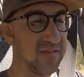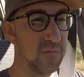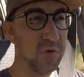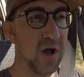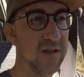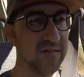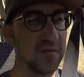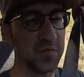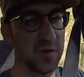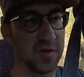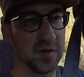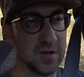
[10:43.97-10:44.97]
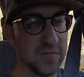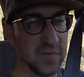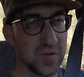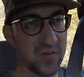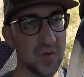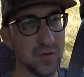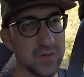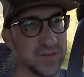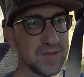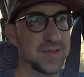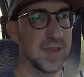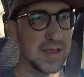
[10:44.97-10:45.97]
surprising for as old as
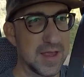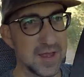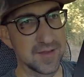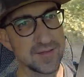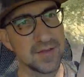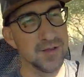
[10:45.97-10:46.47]
this thing is.